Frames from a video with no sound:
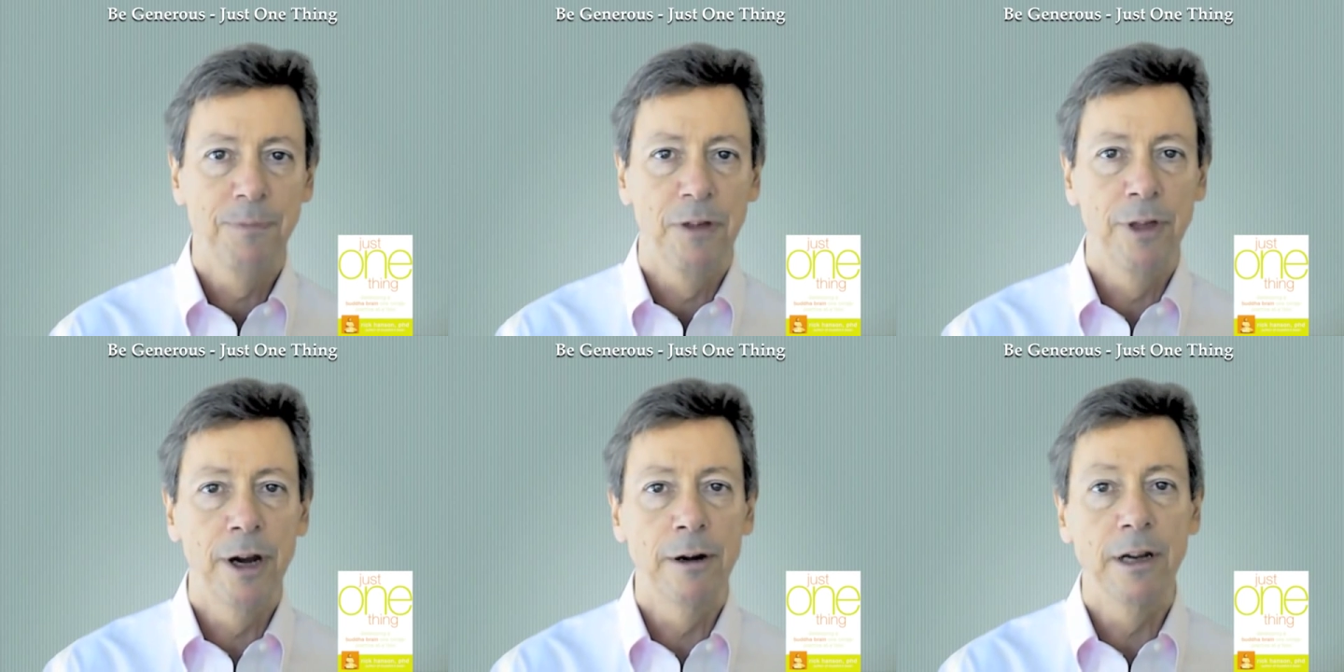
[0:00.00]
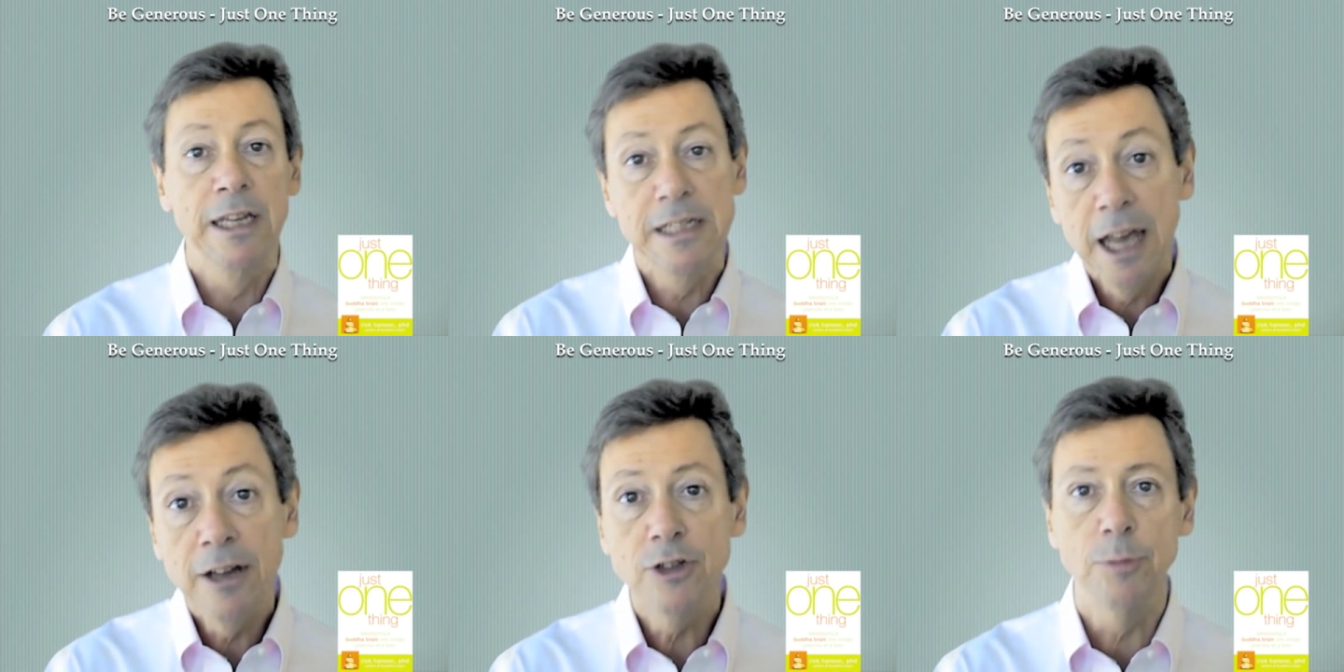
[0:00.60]
they're
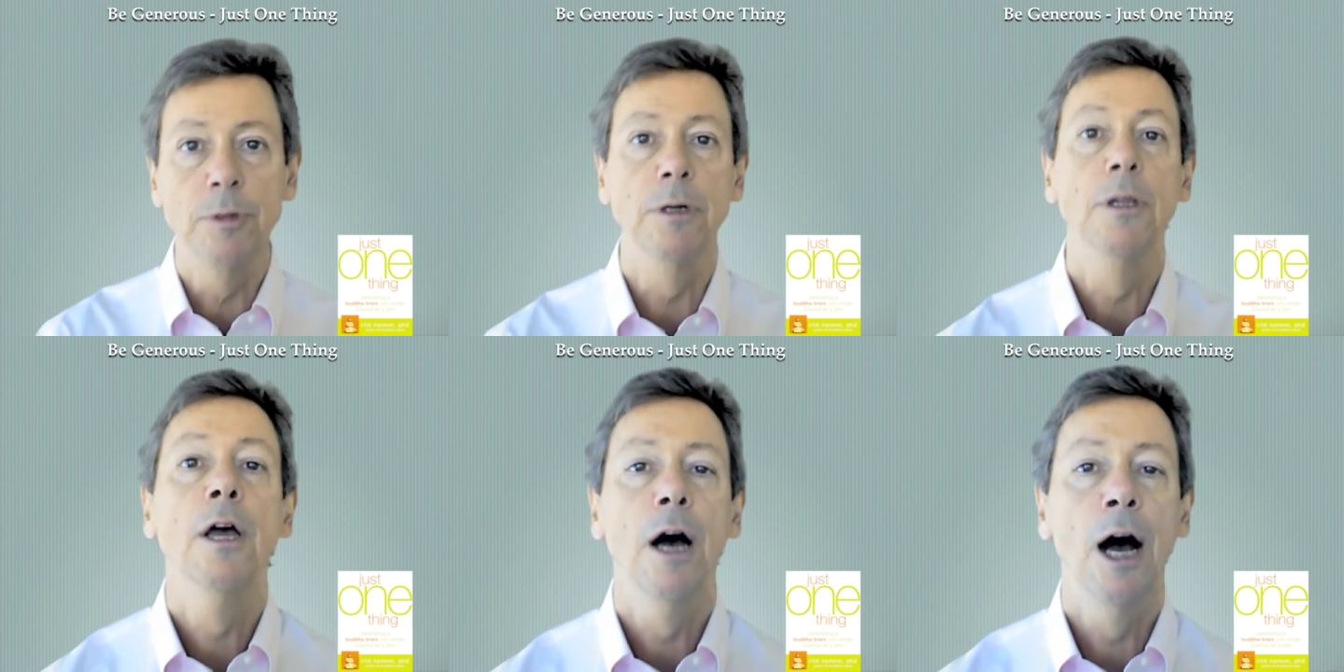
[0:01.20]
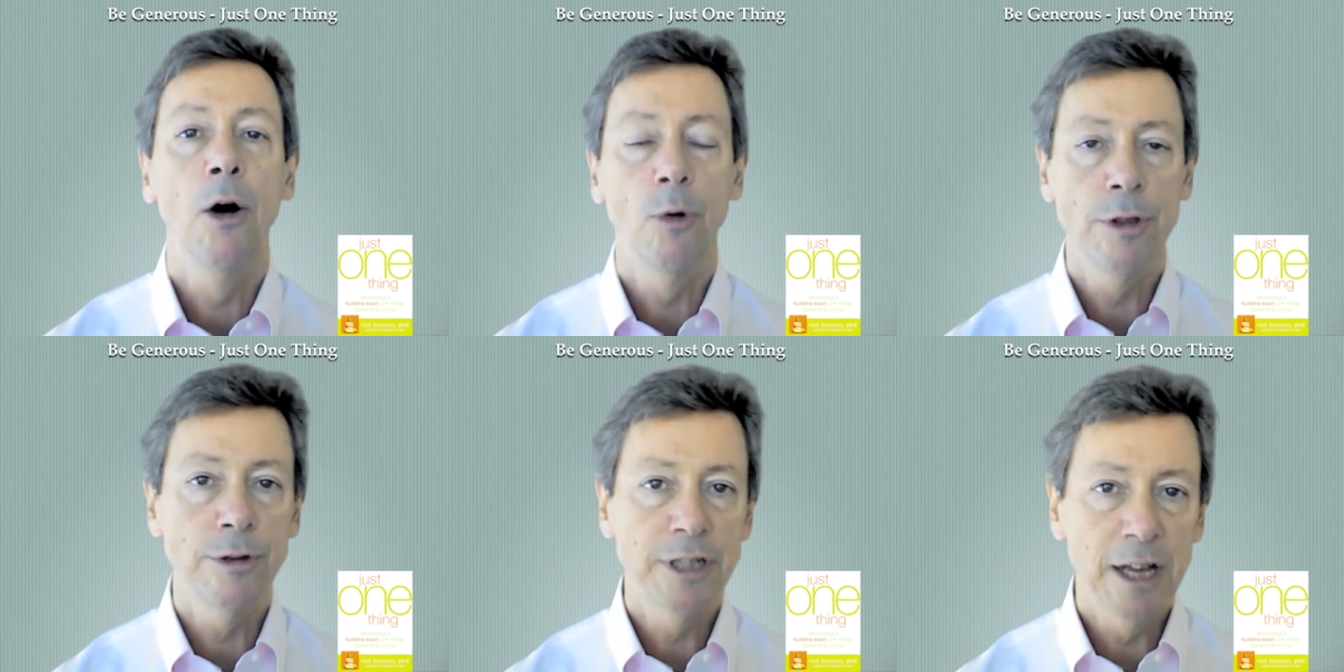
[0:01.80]
intangible uh, or
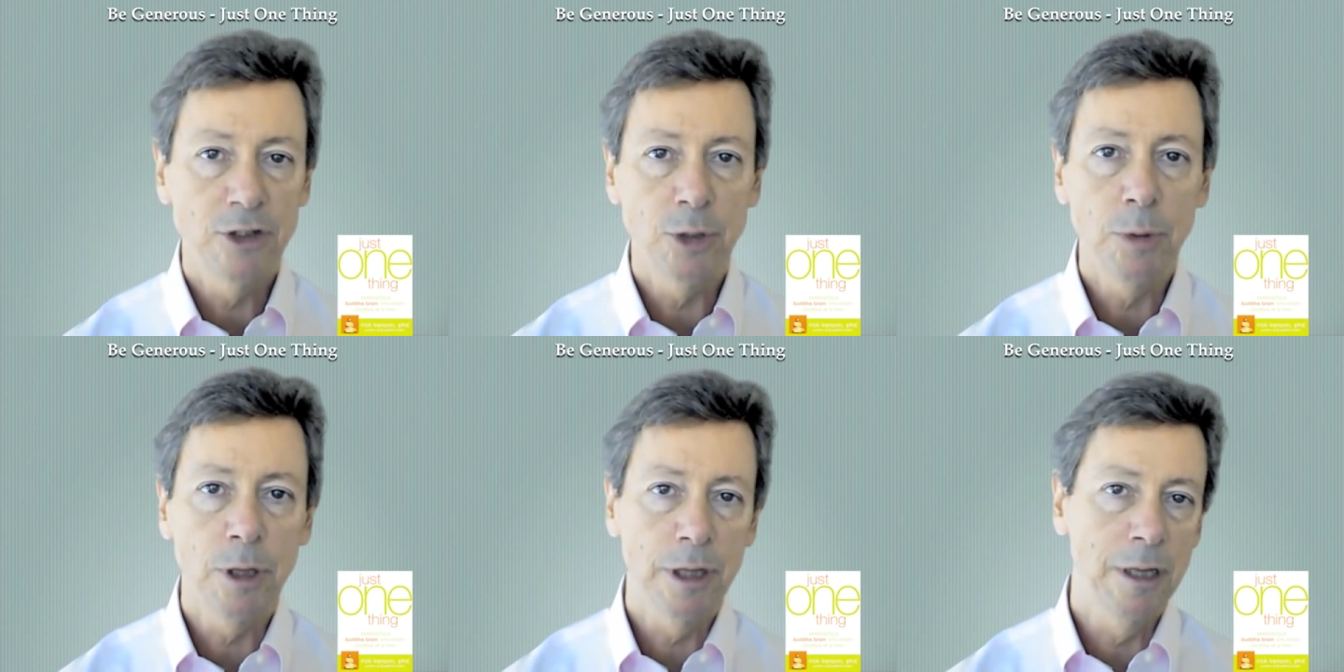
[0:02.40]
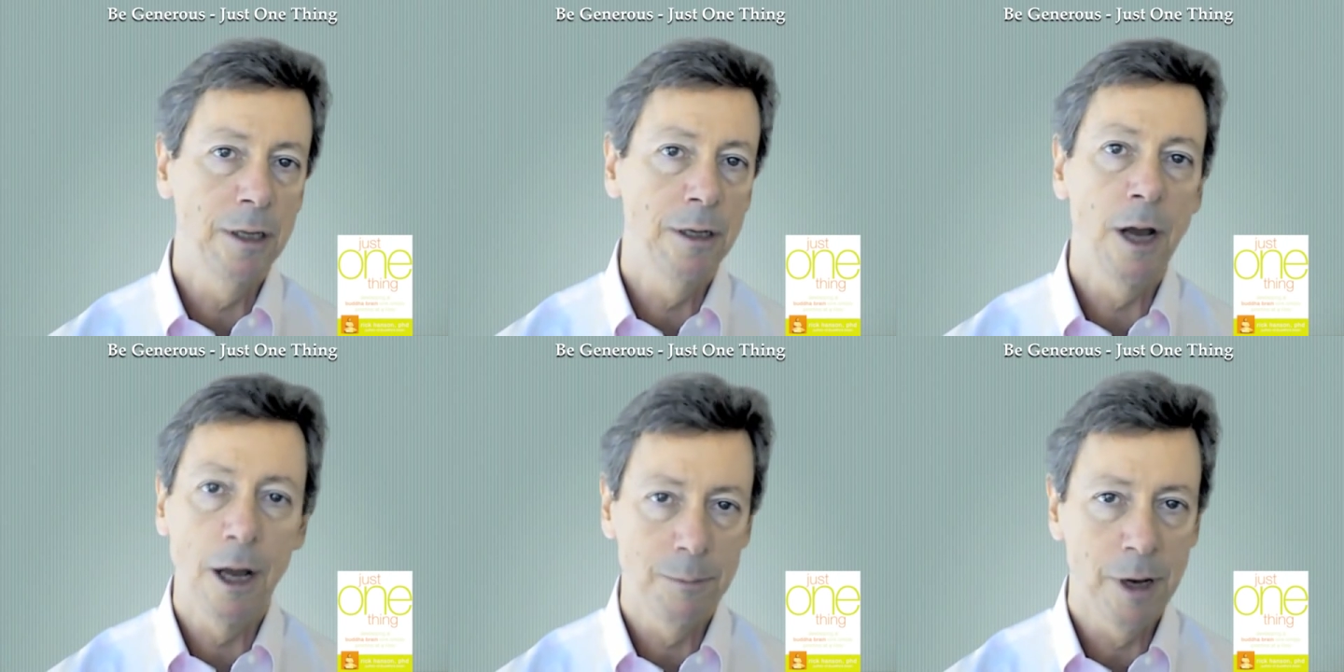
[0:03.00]
they're tangible in
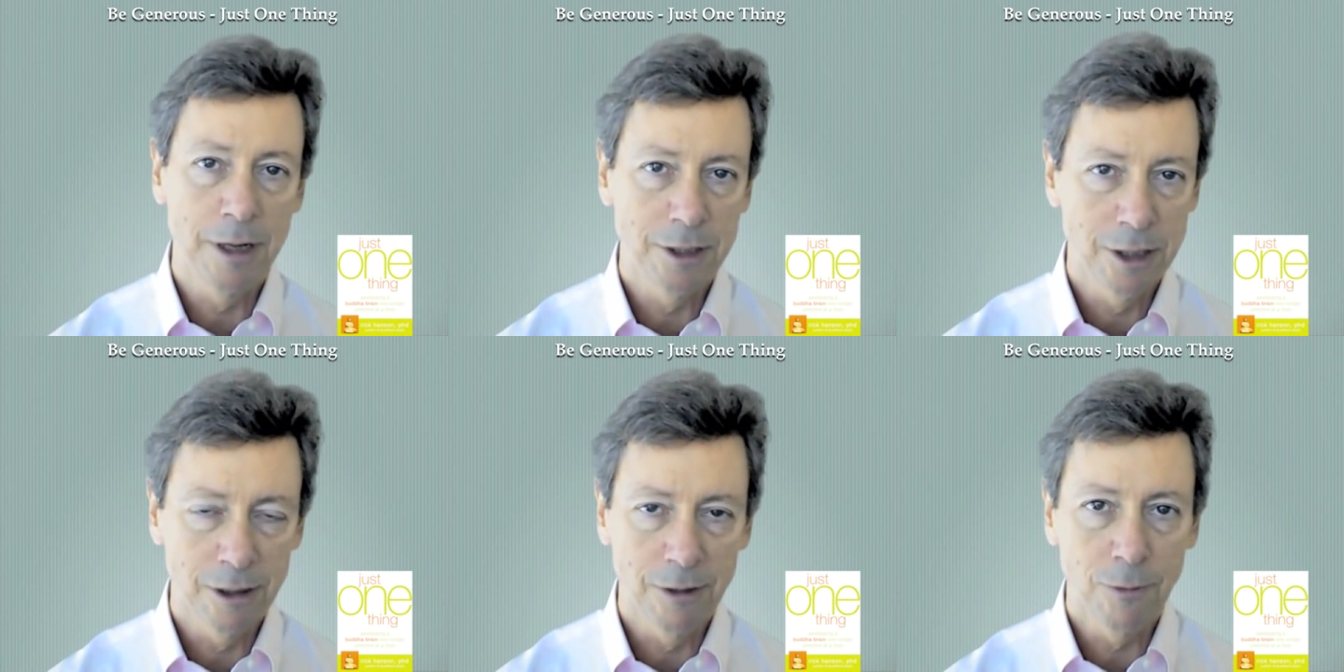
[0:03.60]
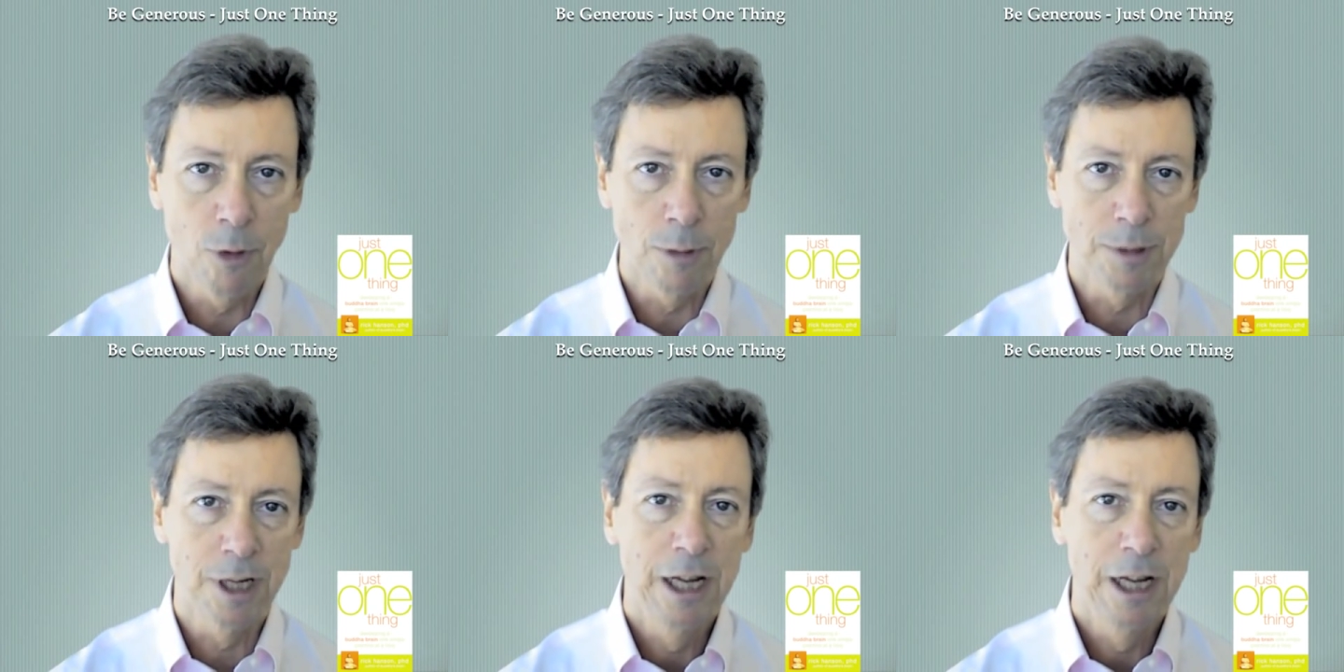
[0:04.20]
non monetary forms.